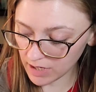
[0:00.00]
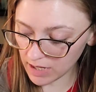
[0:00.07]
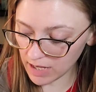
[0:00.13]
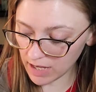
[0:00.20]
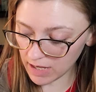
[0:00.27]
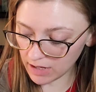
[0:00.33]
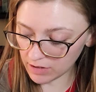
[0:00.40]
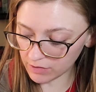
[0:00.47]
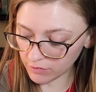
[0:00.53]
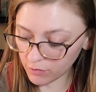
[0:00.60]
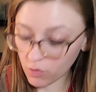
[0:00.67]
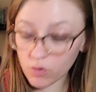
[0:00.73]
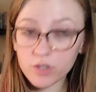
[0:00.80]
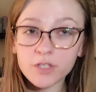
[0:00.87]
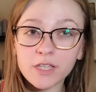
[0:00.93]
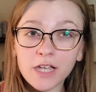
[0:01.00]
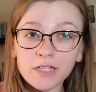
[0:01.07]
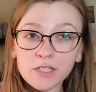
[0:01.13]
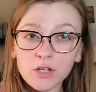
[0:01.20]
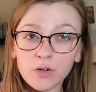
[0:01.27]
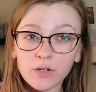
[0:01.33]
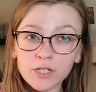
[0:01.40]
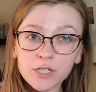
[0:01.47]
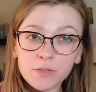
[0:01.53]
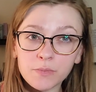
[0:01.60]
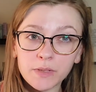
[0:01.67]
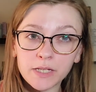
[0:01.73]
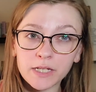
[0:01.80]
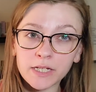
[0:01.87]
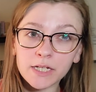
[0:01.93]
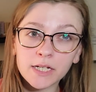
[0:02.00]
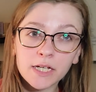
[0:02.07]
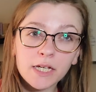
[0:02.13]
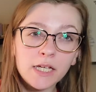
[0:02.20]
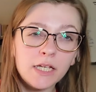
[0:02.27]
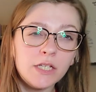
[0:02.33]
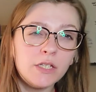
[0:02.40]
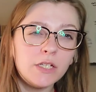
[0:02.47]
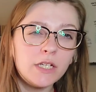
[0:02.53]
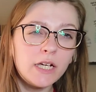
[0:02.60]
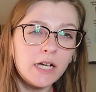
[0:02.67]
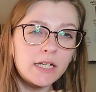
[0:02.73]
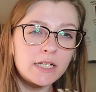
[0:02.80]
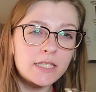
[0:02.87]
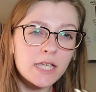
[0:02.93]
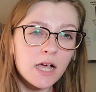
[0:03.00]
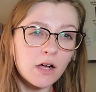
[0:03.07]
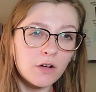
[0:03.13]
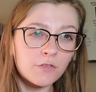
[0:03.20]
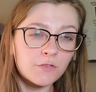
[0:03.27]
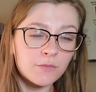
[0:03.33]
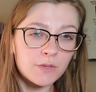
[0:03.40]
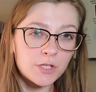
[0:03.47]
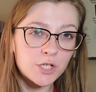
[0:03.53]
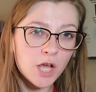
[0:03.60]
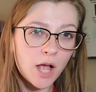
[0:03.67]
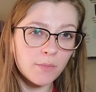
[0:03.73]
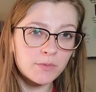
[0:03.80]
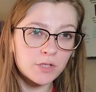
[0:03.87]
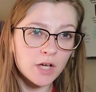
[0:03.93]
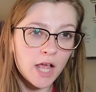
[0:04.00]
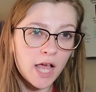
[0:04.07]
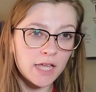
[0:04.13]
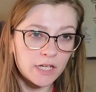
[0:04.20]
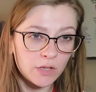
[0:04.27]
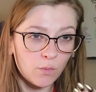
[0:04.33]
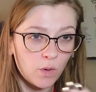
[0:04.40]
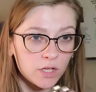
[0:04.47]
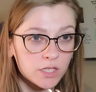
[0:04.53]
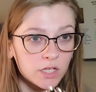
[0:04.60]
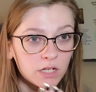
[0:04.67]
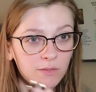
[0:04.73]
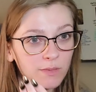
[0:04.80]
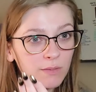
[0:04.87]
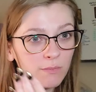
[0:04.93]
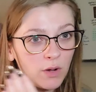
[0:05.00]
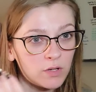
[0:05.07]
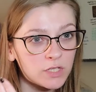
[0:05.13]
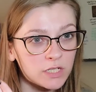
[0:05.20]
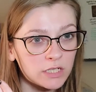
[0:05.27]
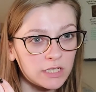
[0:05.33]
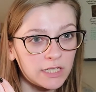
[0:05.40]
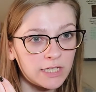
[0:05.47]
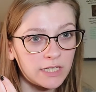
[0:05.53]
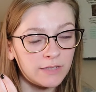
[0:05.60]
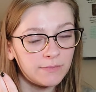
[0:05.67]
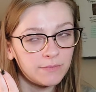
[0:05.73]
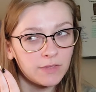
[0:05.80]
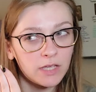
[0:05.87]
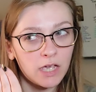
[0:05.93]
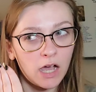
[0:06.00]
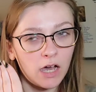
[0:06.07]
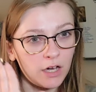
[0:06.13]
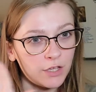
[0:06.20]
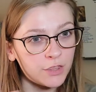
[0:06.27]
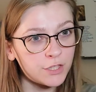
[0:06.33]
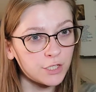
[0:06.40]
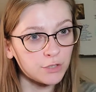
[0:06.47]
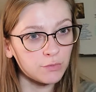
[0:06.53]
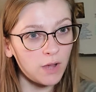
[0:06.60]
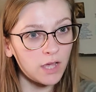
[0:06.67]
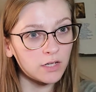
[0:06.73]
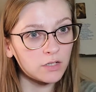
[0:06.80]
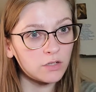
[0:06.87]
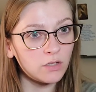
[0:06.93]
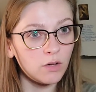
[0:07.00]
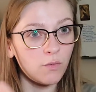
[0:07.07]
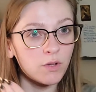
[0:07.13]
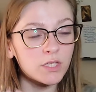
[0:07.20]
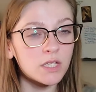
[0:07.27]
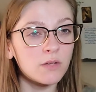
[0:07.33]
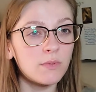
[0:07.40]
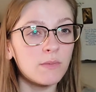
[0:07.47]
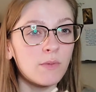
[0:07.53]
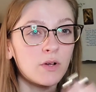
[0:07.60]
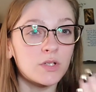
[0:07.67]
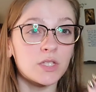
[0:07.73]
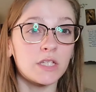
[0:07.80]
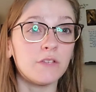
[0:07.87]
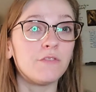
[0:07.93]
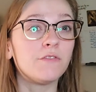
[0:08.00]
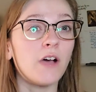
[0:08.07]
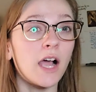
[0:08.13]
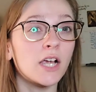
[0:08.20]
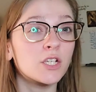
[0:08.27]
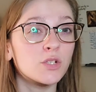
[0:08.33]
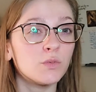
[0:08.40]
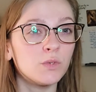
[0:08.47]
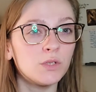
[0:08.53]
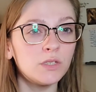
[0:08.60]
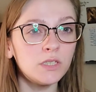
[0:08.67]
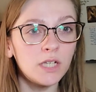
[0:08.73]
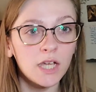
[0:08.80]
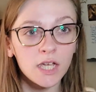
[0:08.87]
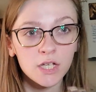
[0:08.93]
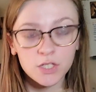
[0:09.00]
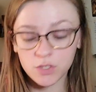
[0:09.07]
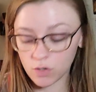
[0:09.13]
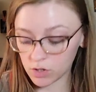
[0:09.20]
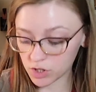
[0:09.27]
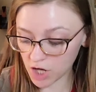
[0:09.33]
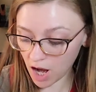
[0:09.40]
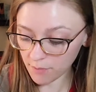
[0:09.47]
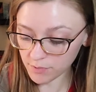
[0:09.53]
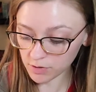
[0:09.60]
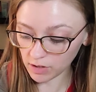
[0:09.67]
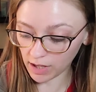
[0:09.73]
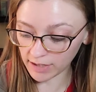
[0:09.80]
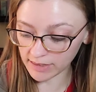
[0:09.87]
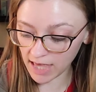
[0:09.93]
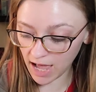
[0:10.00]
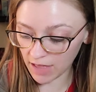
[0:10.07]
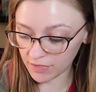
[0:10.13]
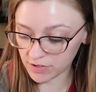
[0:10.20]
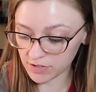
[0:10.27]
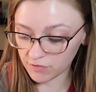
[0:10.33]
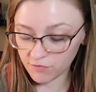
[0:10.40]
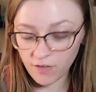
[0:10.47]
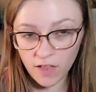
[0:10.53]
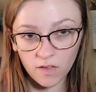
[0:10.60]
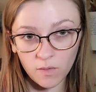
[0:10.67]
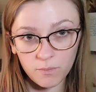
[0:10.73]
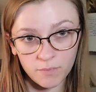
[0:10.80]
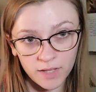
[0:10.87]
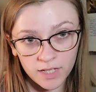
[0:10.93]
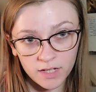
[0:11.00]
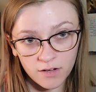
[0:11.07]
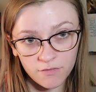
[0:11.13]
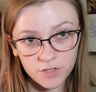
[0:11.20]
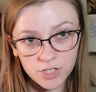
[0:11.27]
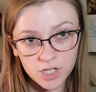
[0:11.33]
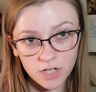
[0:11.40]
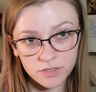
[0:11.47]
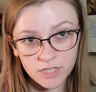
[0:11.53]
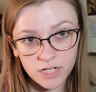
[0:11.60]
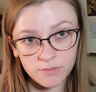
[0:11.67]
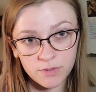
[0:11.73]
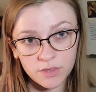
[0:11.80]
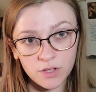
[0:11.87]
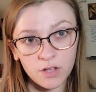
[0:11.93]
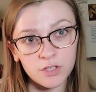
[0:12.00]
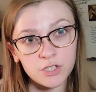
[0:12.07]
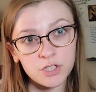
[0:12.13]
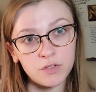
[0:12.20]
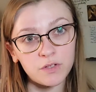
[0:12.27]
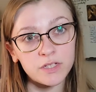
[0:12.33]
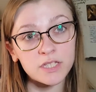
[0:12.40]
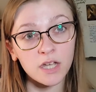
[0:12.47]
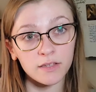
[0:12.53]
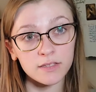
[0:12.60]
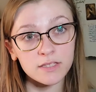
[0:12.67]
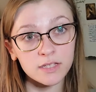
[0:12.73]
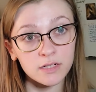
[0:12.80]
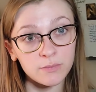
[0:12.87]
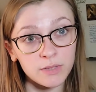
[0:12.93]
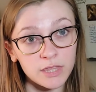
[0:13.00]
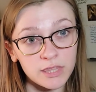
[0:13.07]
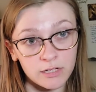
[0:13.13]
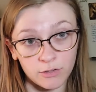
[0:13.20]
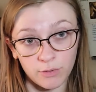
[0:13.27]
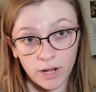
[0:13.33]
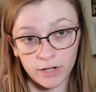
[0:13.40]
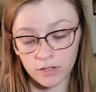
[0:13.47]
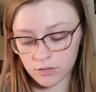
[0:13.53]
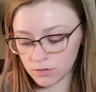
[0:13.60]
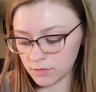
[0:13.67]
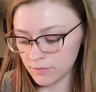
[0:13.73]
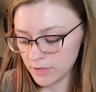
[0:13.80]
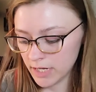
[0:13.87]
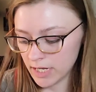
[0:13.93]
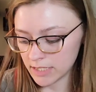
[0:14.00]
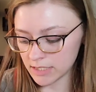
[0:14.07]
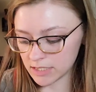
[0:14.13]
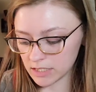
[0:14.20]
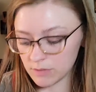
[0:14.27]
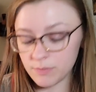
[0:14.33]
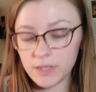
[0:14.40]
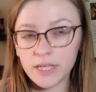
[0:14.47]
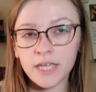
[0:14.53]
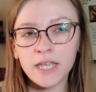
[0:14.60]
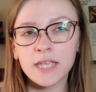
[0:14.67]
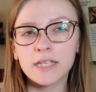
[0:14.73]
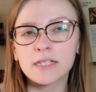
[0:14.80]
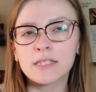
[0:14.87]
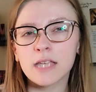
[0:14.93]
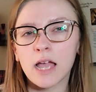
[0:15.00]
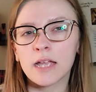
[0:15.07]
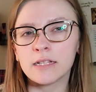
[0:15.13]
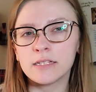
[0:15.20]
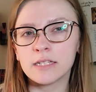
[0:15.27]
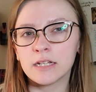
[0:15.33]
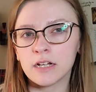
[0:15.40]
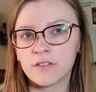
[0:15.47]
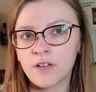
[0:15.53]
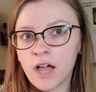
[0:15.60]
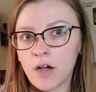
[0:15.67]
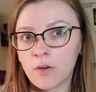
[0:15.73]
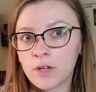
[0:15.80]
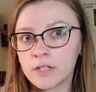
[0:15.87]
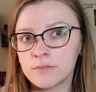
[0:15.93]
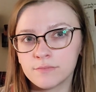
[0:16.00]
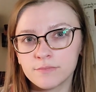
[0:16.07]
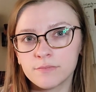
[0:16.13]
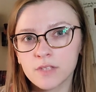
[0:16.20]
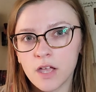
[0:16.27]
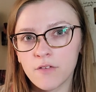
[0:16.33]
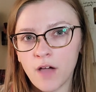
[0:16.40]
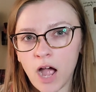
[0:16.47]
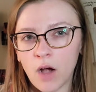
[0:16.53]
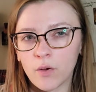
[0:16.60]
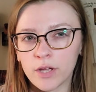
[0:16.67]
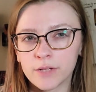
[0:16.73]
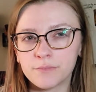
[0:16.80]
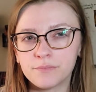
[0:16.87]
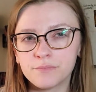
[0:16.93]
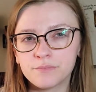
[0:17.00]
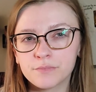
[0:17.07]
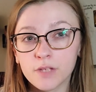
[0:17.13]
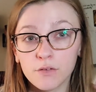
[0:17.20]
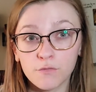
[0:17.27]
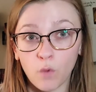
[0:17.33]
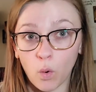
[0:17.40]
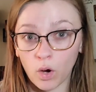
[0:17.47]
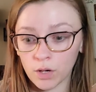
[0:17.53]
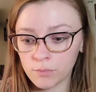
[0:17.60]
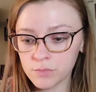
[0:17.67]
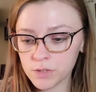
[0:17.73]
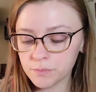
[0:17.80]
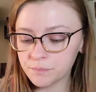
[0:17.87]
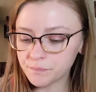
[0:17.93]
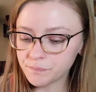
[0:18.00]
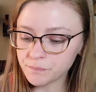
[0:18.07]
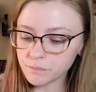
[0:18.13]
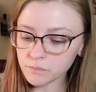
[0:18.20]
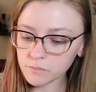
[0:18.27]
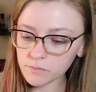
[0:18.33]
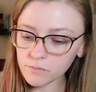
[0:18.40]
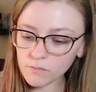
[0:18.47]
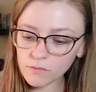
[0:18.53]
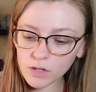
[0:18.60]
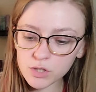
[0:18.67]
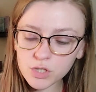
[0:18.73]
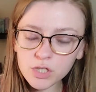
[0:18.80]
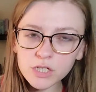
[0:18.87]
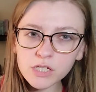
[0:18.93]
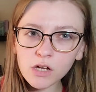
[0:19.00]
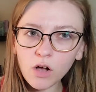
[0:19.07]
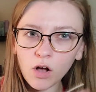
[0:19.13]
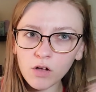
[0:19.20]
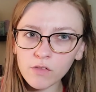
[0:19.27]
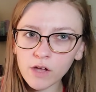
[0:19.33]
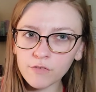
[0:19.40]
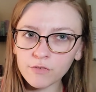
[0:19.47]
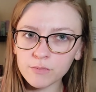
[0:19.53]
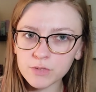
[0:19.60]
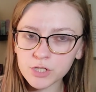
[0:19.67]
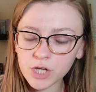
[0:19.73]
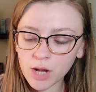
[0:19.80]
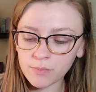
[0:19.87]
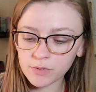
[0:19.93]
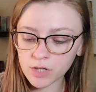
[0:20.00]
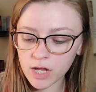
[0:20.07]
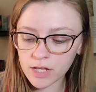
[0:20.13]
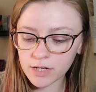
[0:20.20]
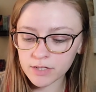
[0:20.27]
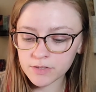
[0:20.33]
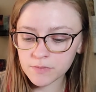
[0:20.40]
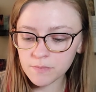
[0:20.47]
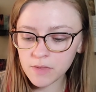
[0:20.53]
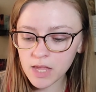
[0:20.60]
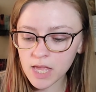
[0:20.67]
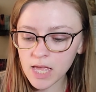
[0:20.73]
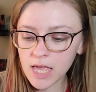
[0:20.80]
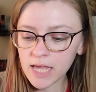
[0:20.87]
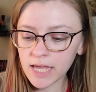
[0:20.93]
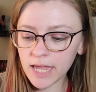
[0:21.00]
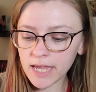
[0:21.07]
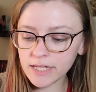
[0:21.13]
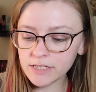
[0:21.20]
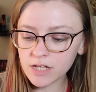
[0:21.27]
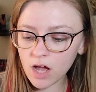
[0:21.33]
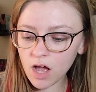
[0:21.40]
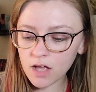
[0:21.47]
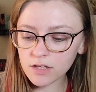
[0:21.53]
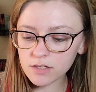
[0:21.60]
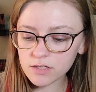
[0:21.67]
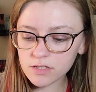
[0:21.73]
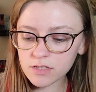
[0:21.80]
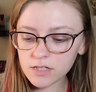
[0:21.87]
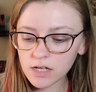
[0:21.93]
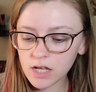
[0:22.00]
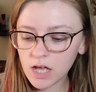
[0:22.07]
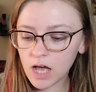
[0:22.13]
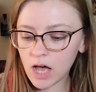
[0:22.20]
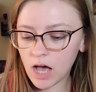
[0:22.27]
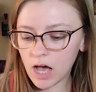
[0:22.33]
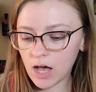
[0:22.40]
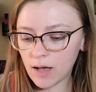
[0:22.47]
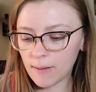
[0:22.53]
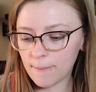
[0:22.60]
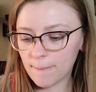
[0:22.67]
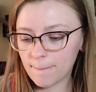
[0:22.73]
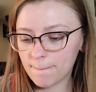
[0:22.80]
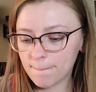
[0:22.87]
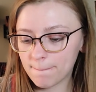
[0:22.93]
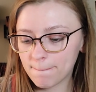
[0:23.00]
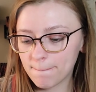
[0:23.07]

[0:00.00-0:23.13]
And of course, that's going to be, you can kind of tell from the chapter heading what's going to be mostly uh, theoretical and what's going to be mostly factual. So a chapter like that, the development of the Chaldean mythology, you can tell that's going to be theoretical. It's going to be his idea of how it of how it formed. So you can tell all that from the chapter headings. He does, um,